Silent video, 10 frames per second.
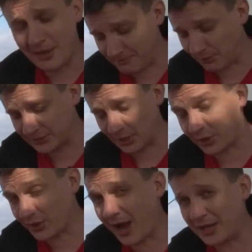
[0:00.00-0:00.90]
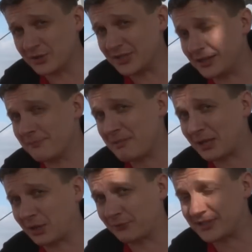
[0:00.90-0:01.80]
They built it on an island in the
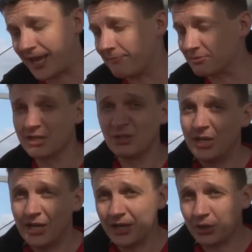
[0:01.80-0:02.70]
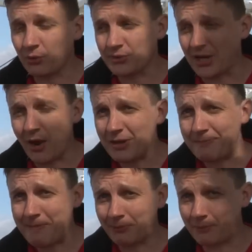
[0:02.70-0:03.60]
middle of the Thames. And of course, only
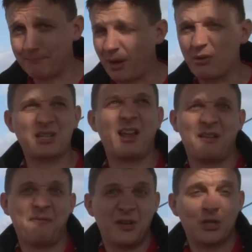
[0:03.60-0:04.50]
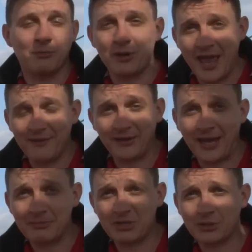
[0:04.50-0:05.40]
people on boats like fishermen ever
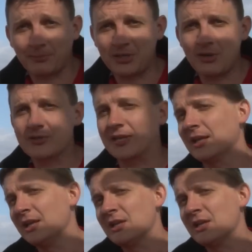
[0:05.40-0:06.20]
came to stop to use it.